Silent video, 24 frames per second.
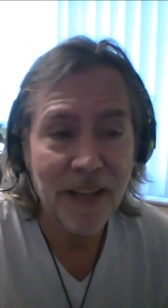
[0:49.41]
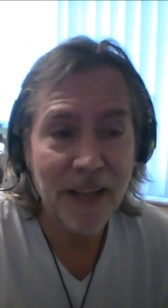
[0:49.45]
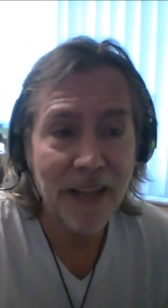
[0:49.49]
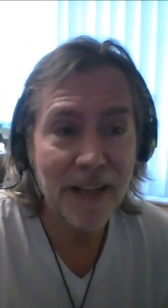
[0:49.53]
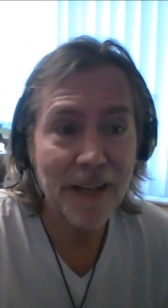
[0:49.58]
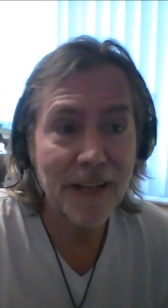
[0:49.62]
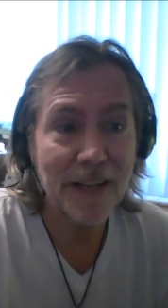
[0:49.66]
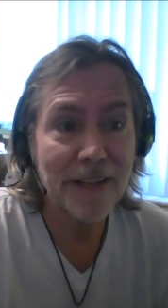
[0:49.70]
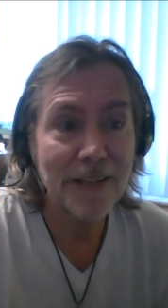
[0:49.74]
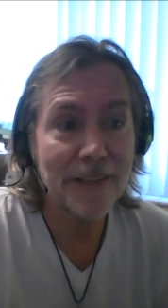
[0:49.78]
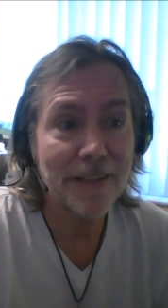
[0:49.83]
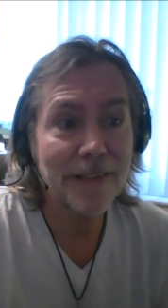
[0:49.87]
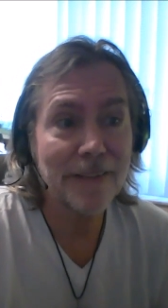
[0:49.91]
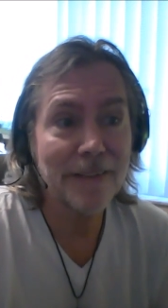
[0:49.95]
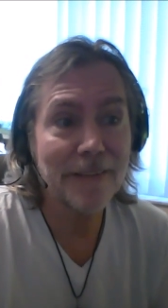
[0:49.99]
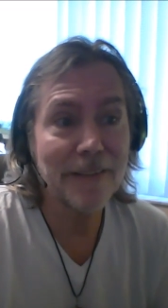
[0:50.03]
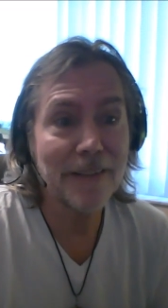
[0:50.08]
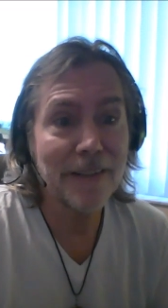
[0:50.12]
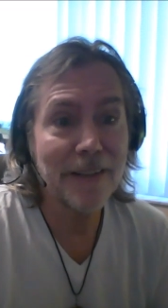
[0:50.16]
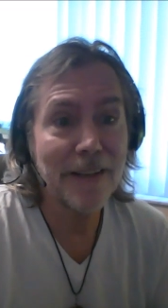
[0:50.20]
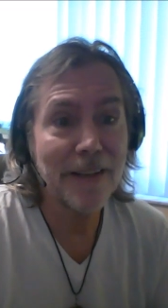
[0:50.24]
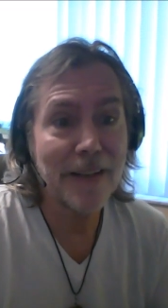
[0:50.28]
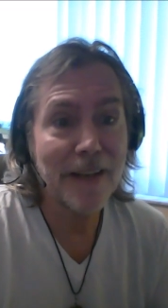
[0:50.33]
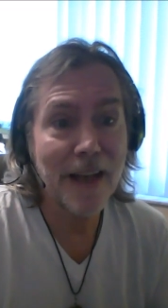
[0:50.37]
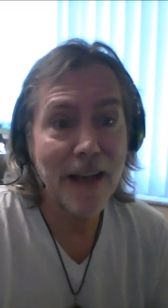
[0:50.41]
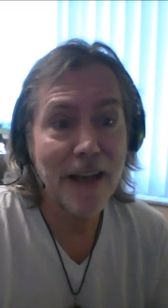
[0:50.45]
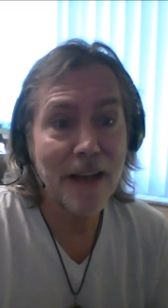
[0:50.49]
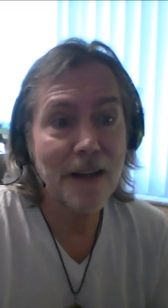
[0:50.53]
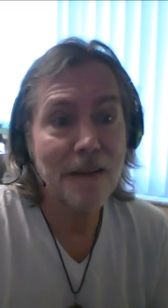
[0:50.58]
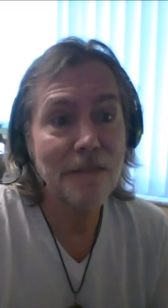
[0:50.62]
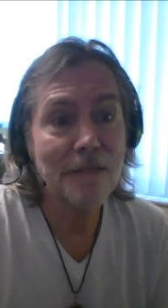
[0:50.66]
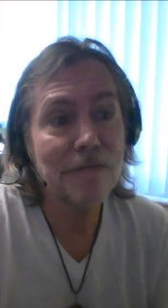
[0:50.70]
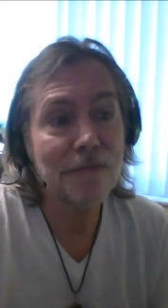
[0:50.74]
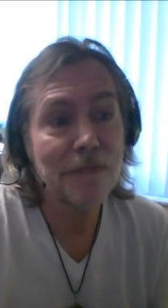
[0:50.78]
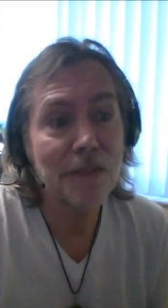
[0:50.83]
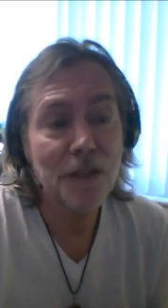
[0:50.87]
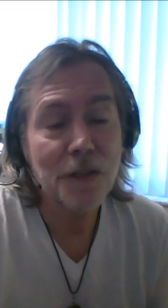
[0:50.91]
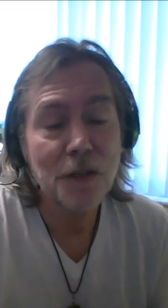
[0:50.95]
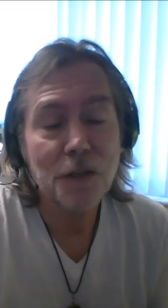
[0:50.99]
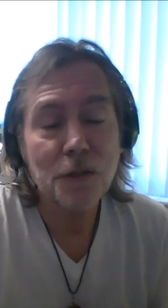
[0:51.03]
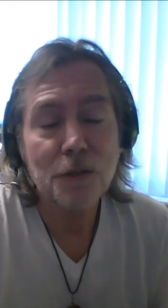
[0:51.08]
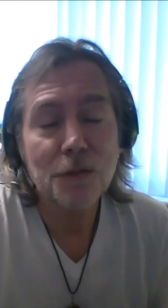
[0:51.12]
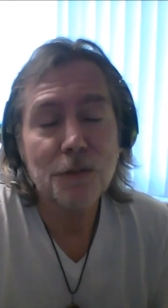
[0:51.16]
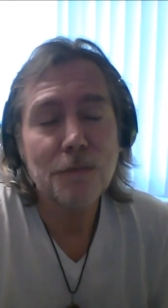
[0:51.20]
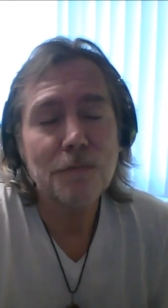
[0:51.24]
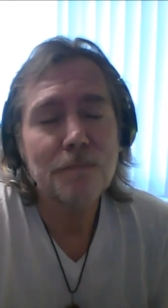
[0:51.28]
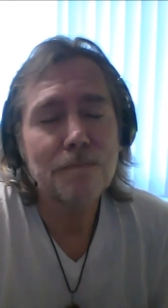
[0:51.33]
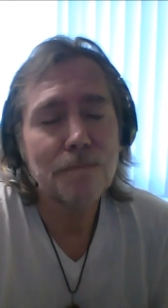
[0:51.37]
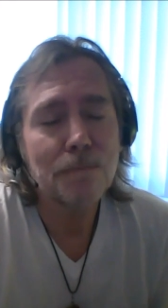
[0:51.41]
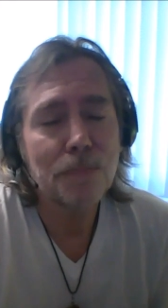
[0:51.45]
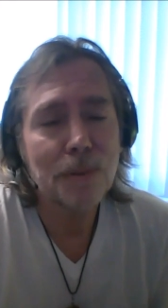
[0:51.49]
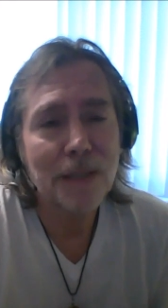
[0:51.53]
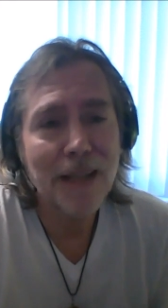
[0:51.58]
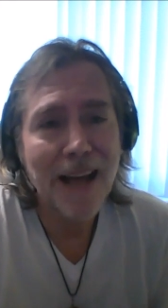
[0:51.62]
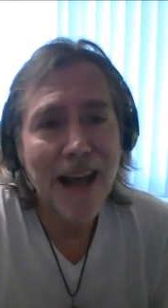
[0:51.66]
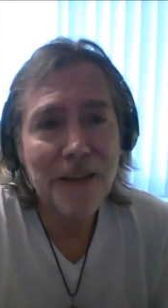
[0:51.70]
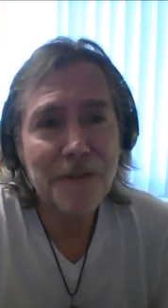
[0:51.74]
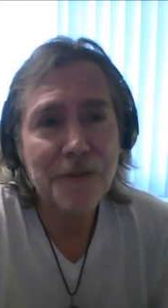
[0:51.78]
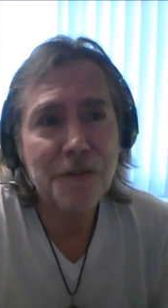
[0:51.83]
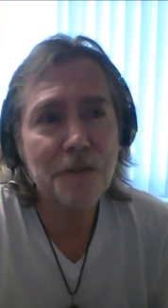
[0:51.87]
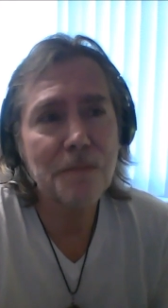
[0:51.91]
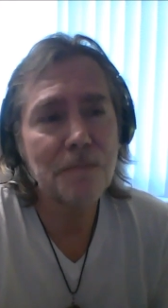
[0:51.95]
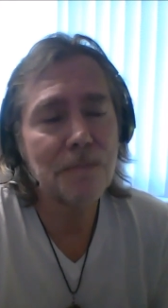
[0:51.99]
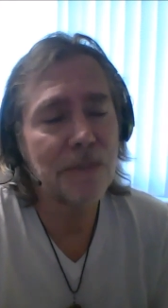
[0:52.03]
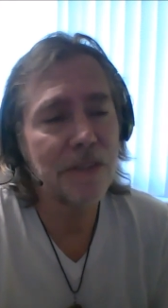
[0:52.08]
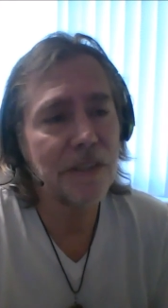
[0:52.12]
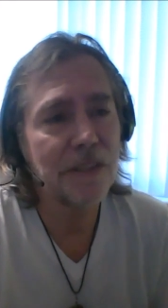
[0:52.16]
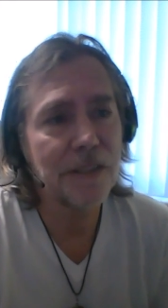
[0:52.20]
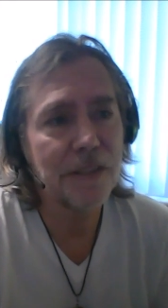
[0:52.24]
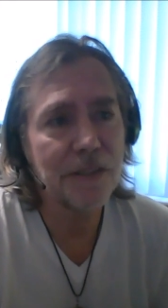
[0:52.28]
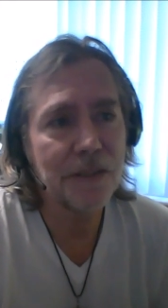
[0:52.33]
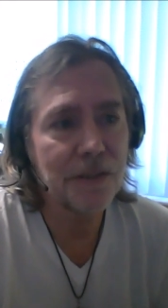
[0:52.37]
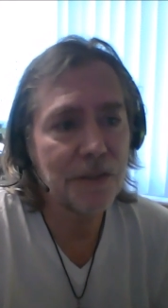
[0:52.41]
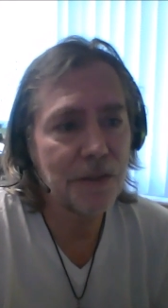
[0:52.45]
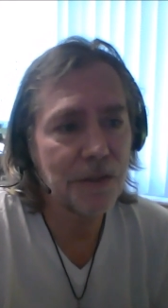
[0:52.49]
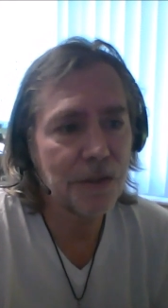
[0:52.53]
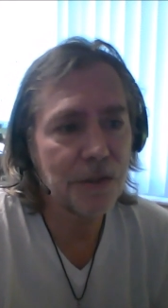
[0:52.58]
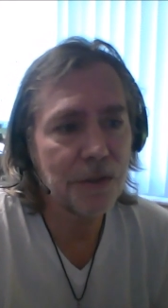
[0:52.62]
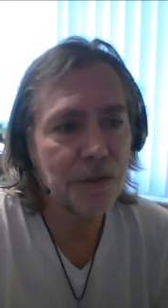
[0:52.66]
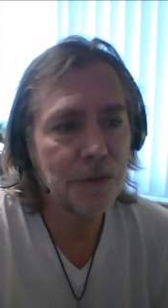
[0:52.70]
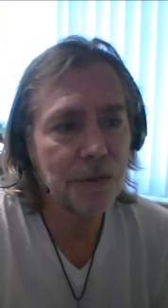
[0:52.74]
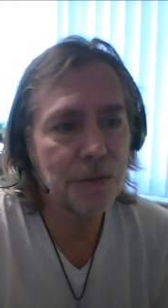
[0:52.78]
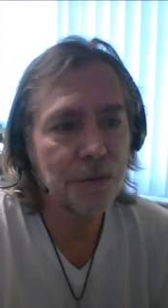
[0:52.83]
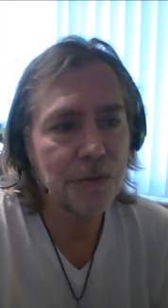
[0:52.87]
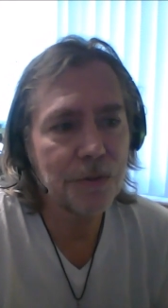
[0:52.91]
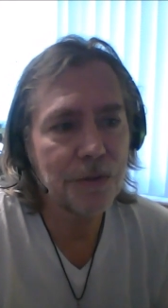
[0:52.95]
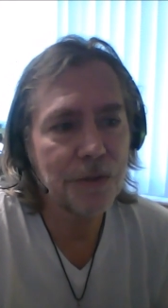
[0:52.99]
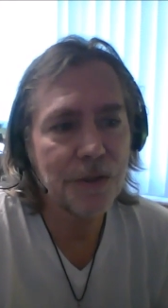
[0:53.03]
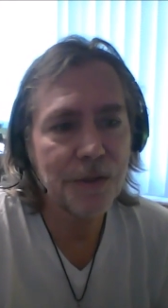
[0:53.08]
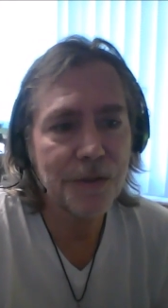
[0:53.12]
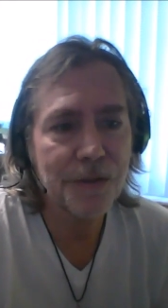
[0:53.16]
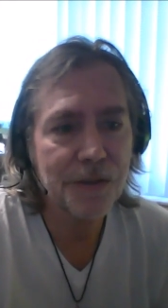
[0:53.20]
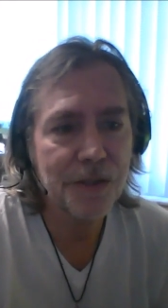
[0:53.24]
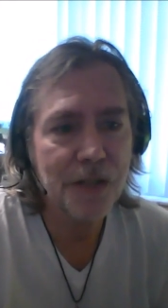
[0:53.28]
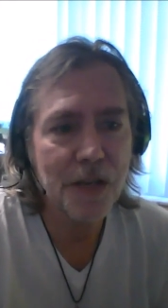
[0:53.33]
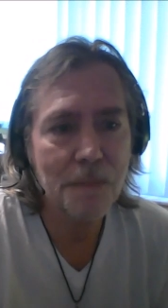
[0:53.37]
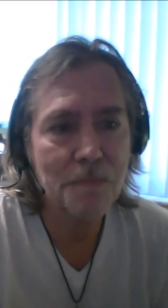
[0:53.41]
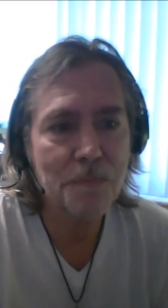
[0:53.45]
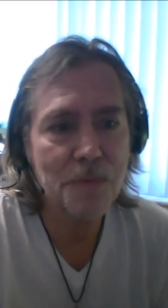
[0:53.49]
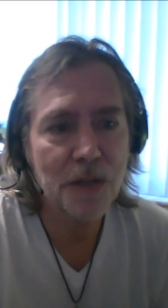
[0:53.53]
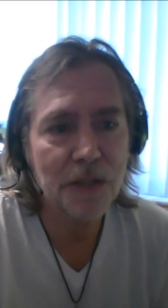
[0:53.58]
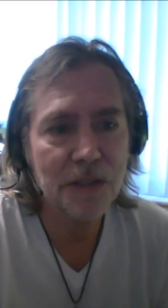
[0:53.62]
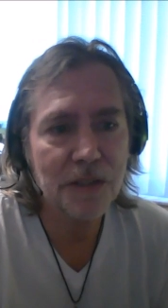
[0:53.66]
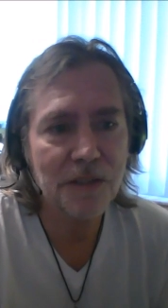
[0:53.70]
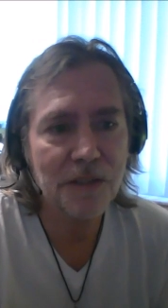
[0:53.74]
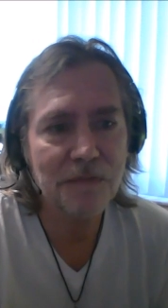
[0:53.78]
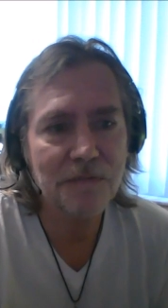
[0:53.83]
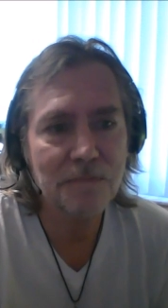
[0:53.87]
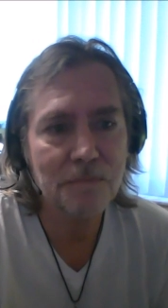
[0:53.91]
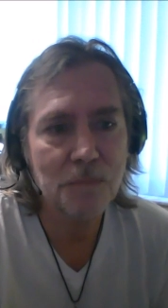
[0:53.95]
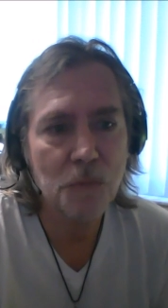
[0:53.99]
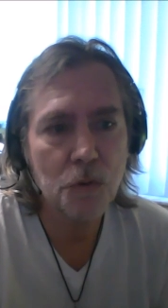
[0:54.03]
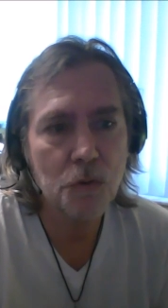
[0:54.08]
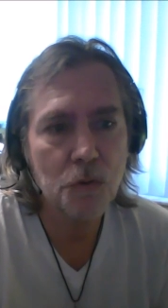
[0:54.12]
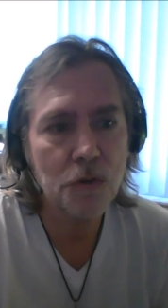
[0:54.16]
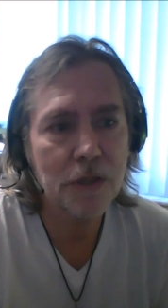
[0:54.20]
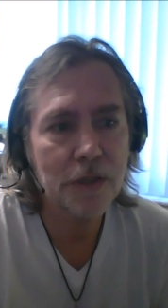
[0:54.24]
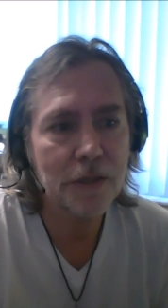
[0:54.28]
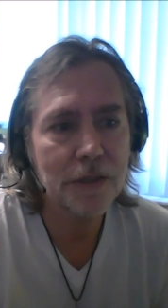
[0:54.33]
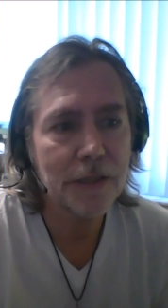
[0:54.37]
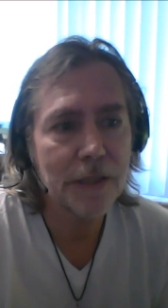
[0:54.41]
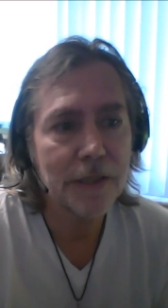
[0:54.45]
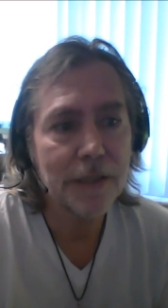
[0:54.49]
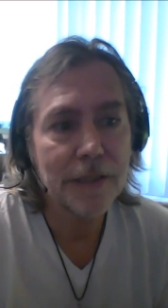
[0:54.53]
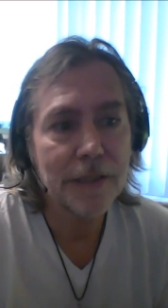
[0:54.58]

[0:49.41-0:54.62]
and they have blossomed into the subject of more